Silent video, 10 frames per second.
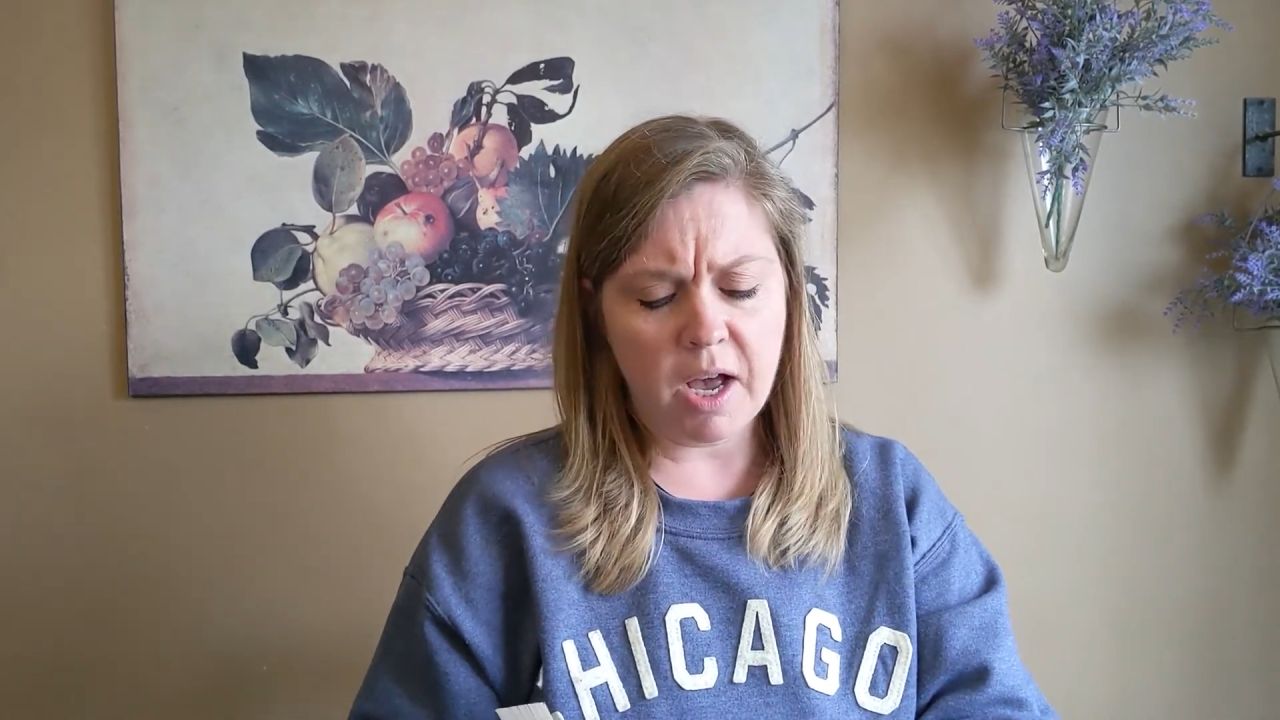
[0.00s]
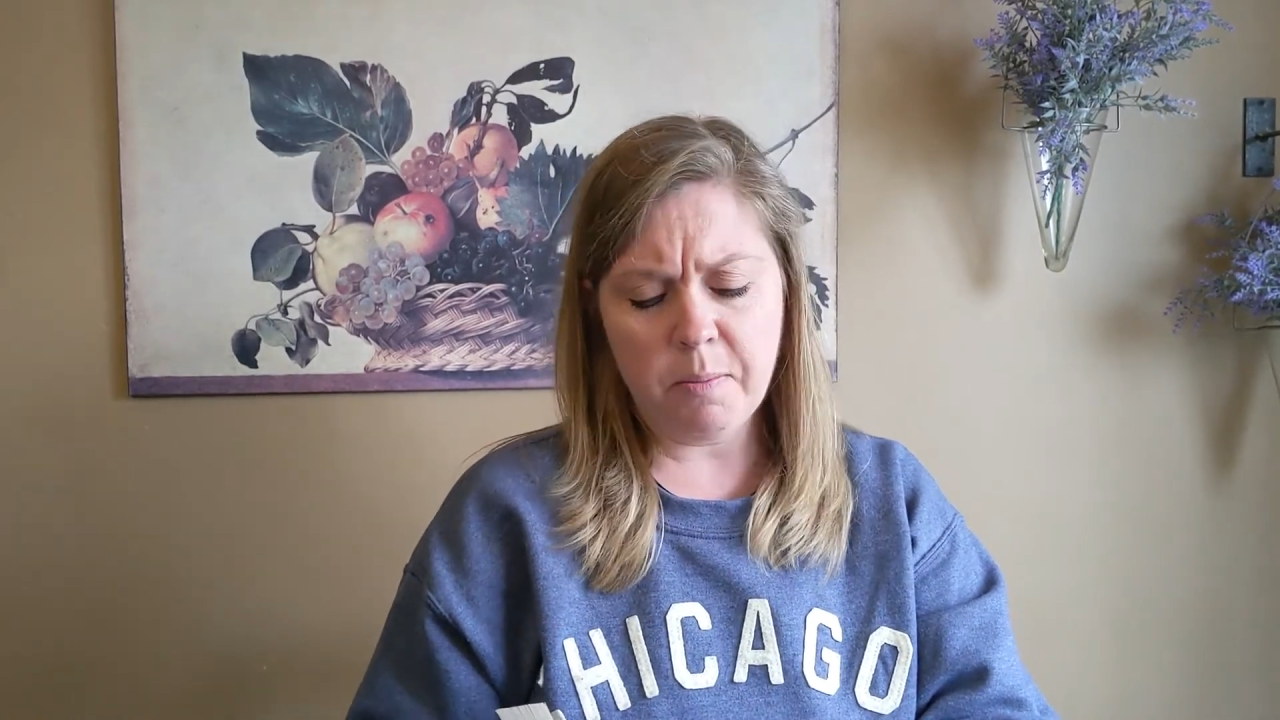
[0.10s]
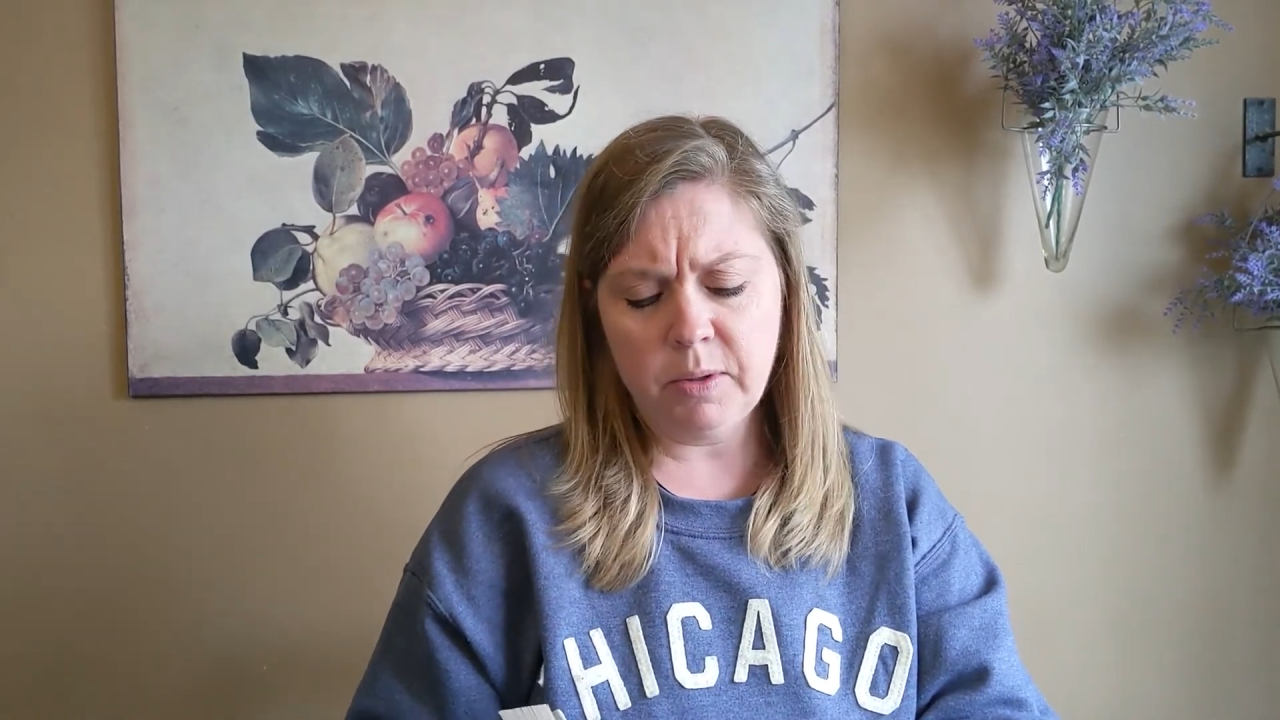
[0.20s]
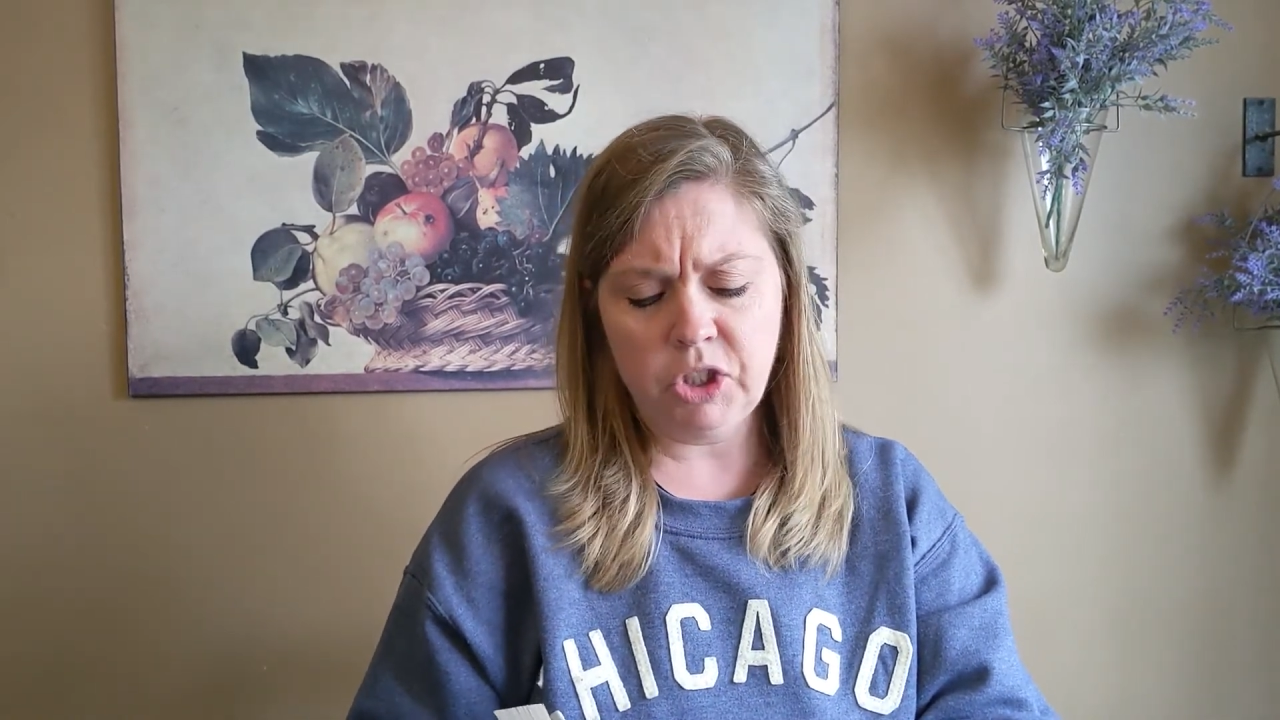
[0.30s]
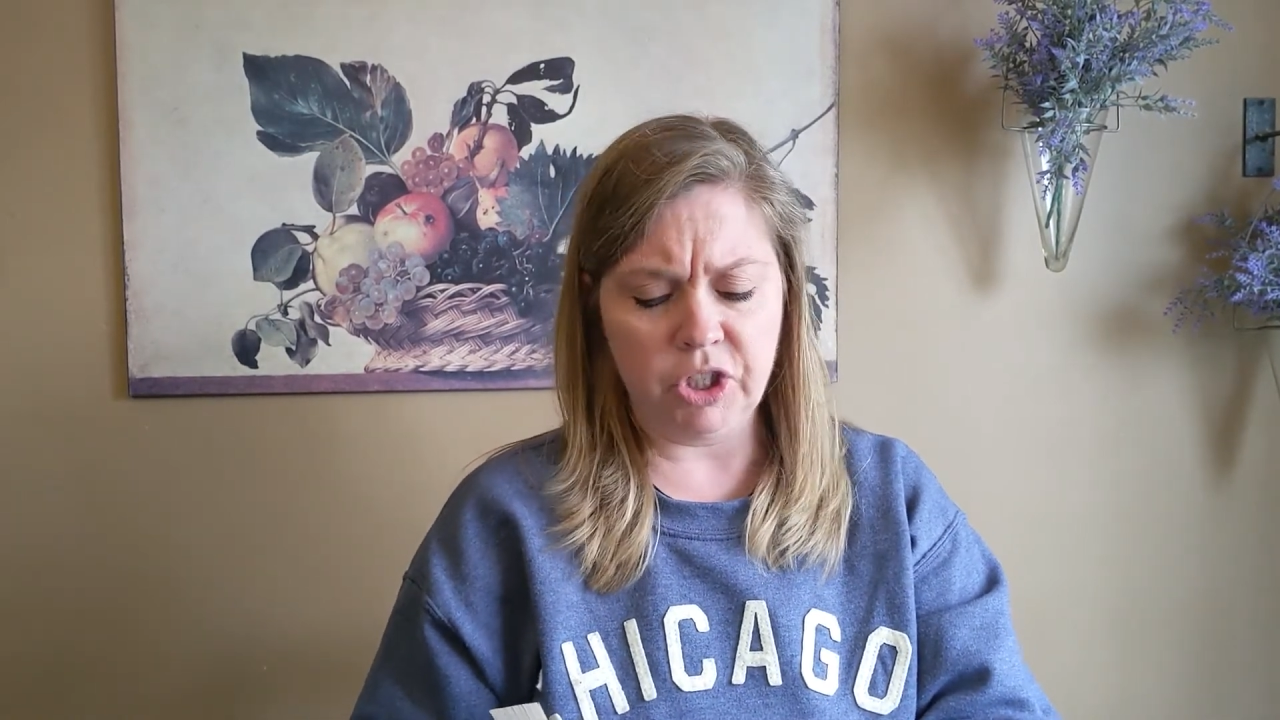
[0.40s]

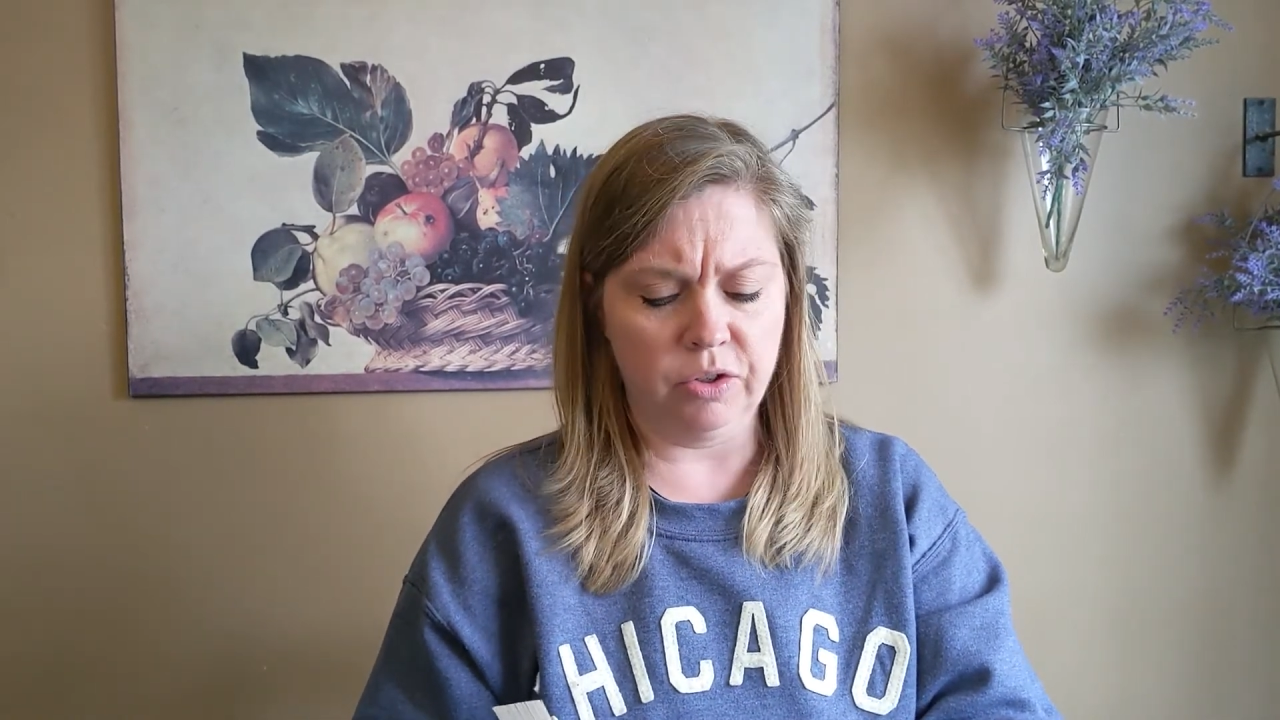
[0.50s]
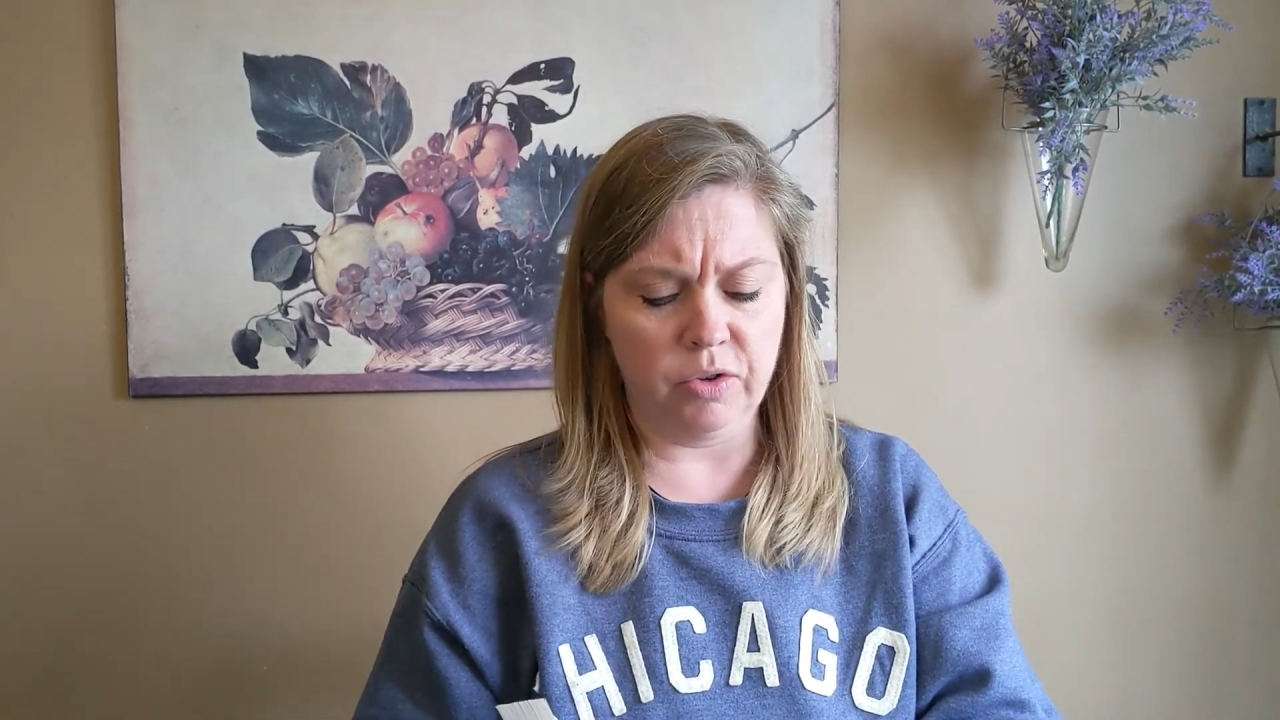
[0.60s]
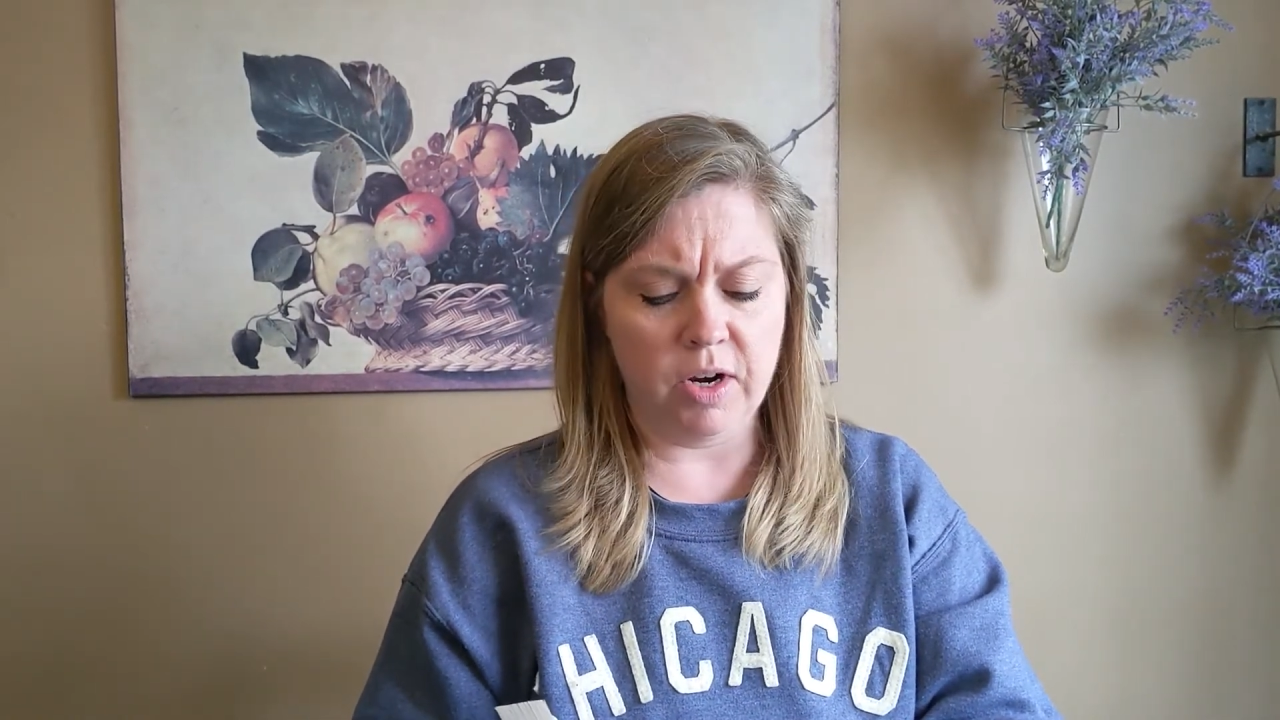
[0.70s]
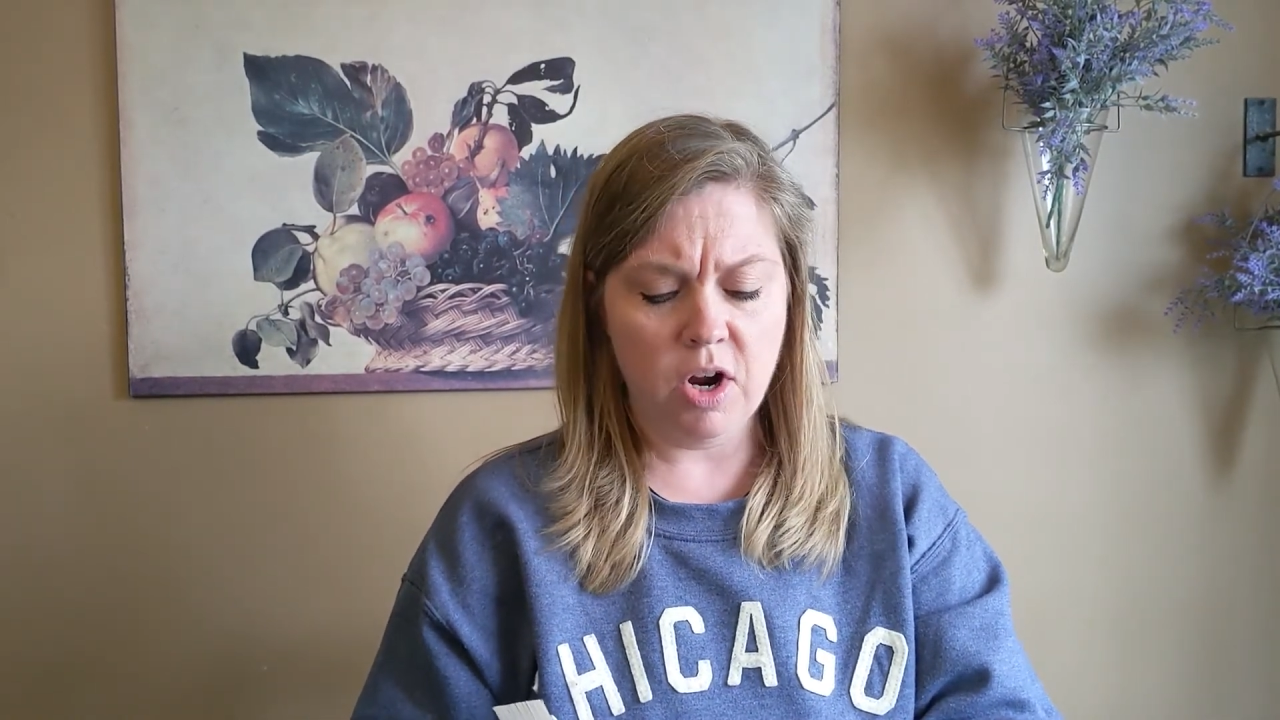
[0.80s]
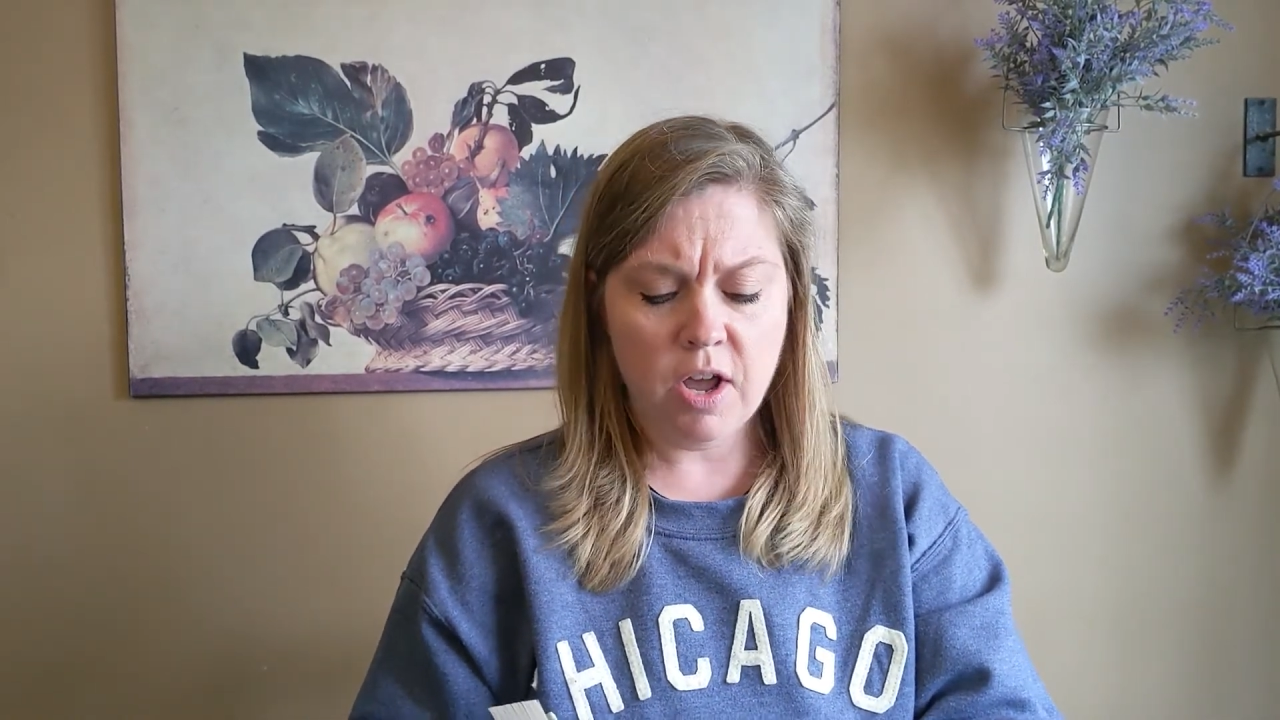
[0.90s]
up with
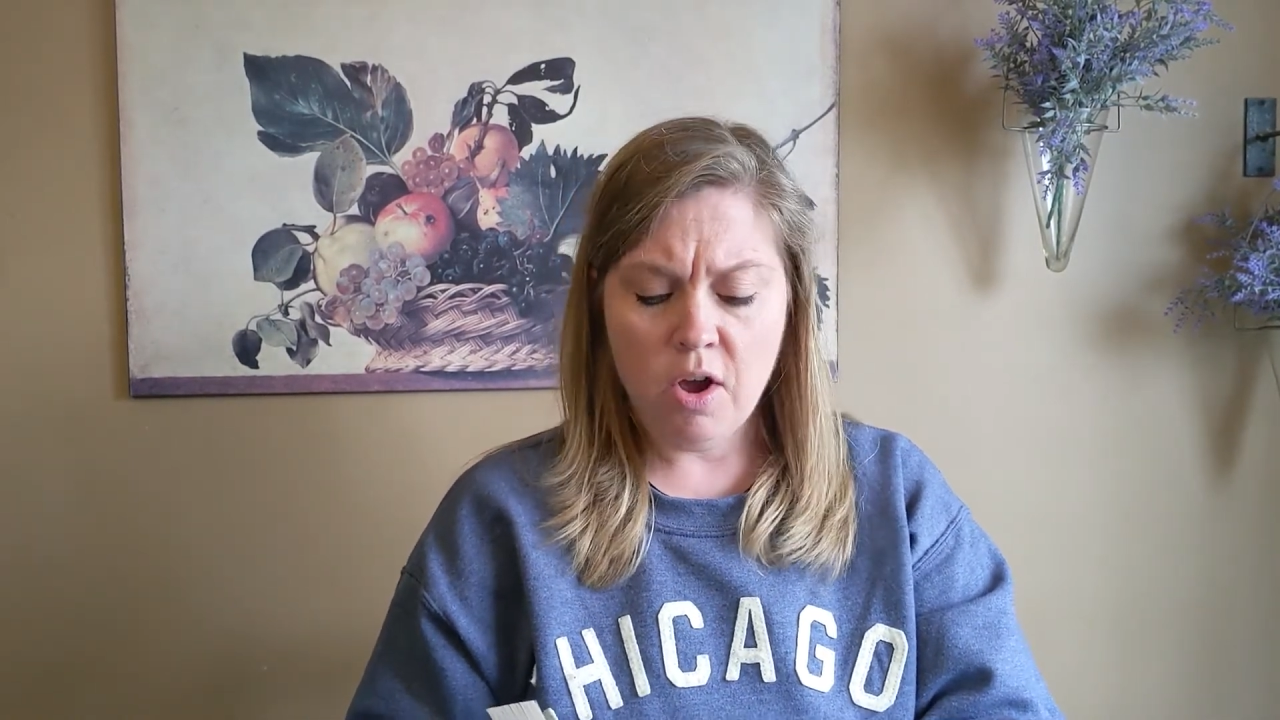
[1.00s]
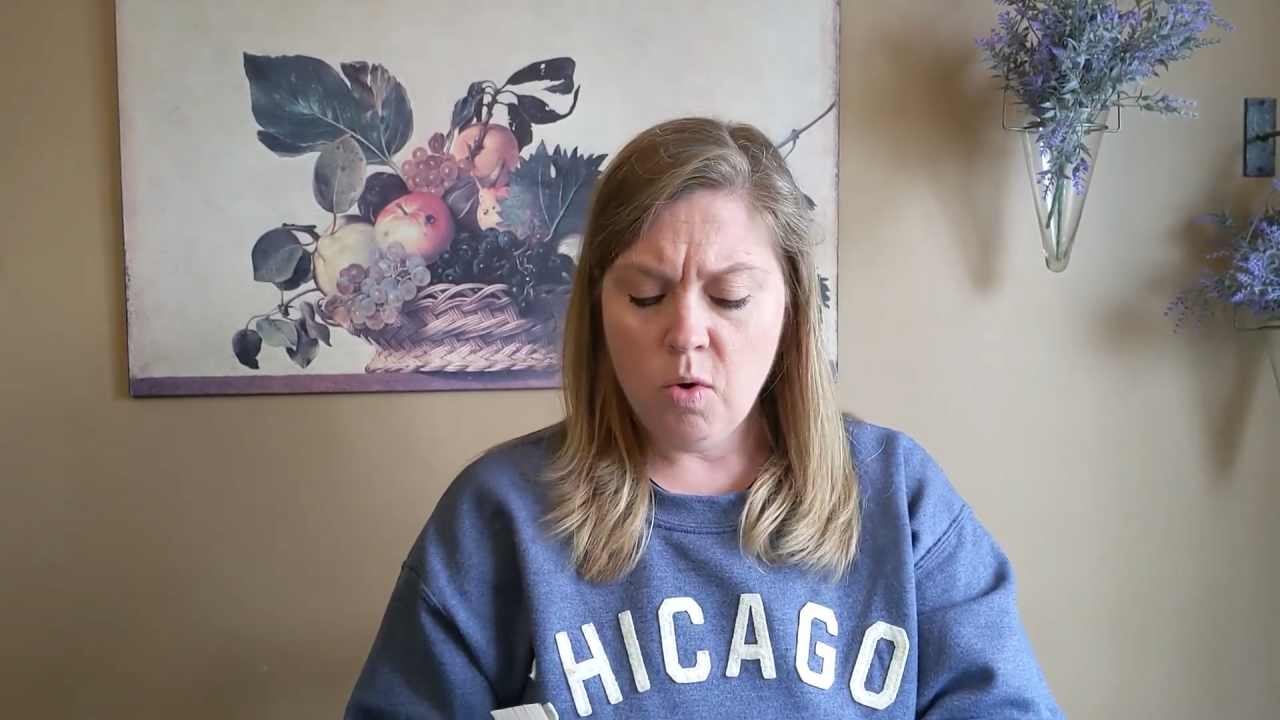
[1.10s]
children.